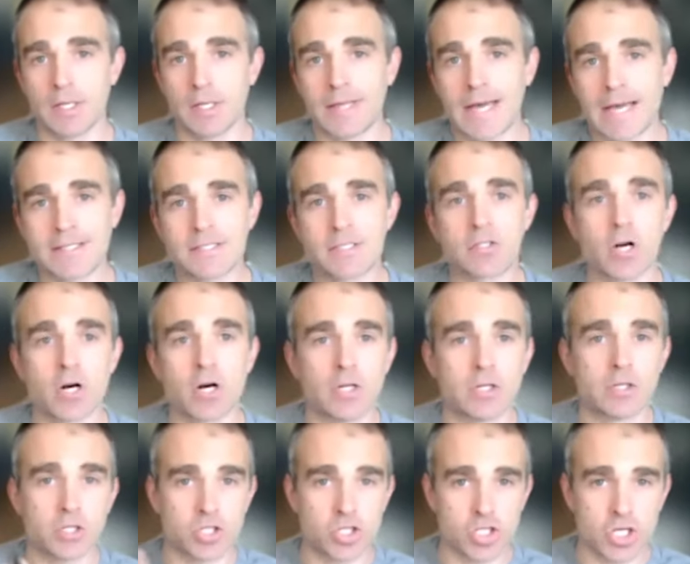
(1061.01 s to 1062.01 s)
that's starting
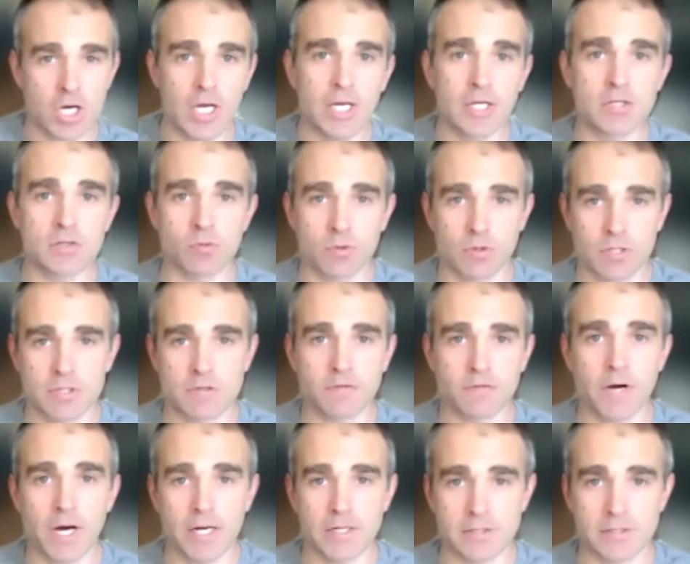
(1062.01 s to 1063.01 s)
to change with this
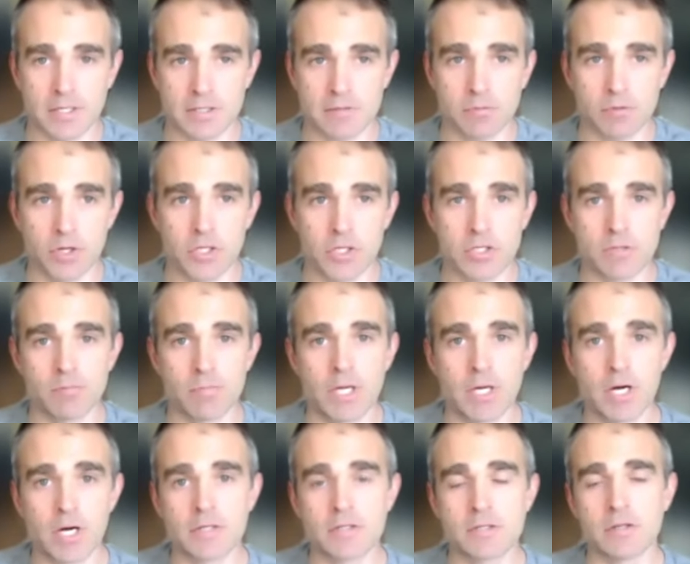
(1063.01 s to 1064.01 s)
Friday's expiration
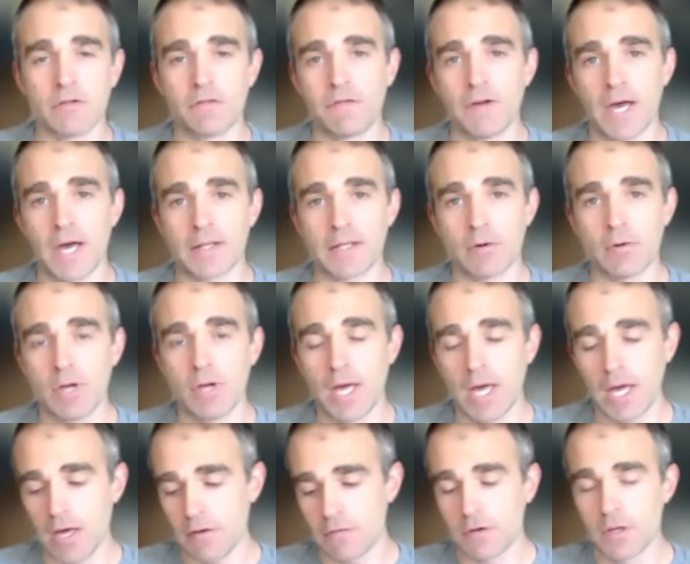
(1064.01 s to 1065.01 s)
because of the fact that we
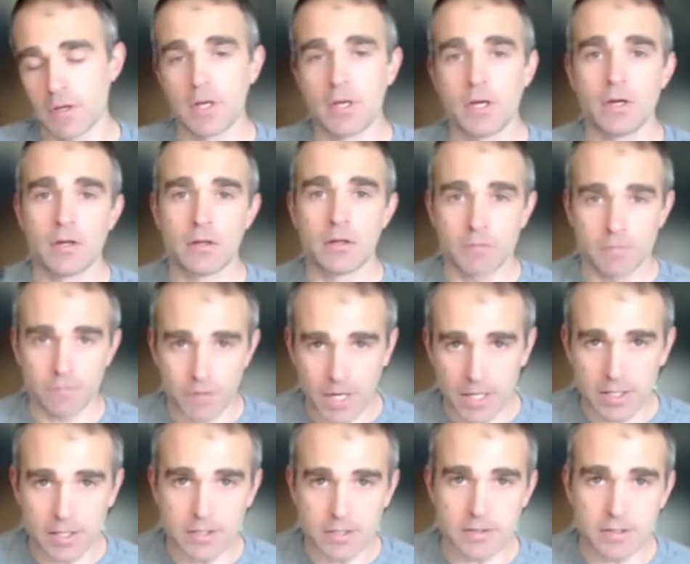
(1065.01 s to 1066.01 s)
have
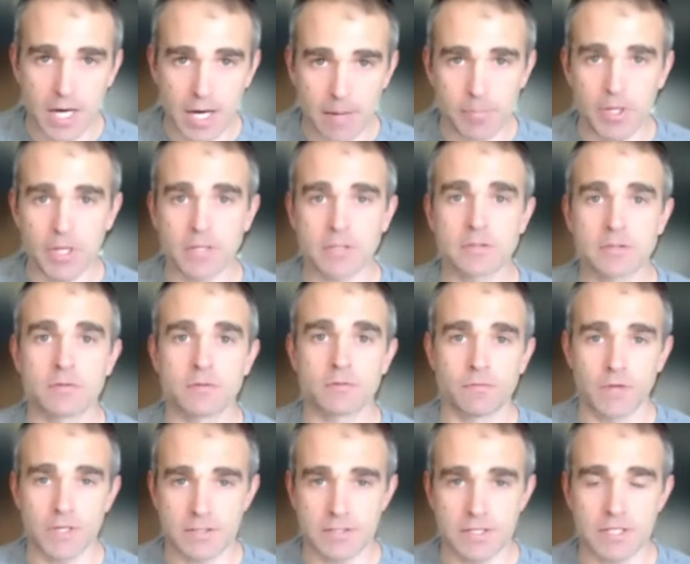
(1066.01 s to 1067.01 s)
Friday's OPEX,
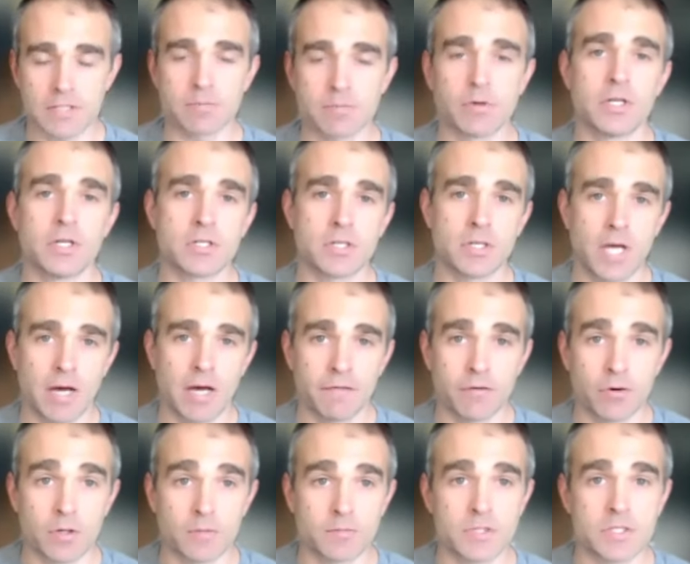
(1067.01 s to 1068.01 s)
VIX expiration,
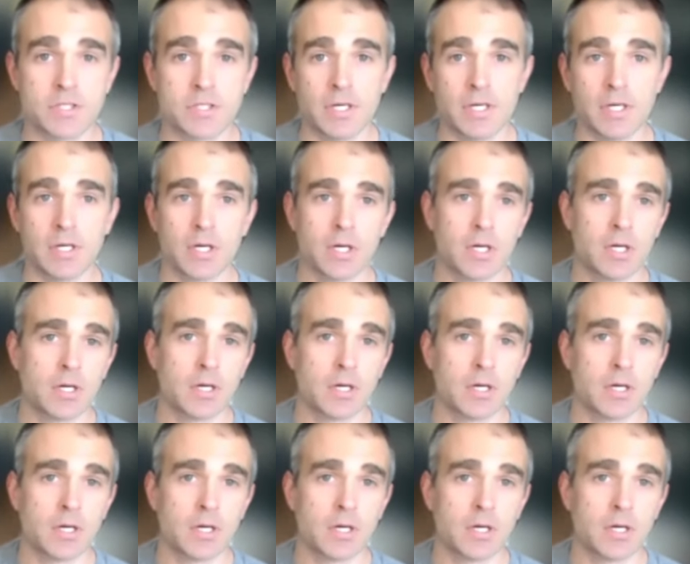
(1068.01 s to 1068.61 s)
FOMC,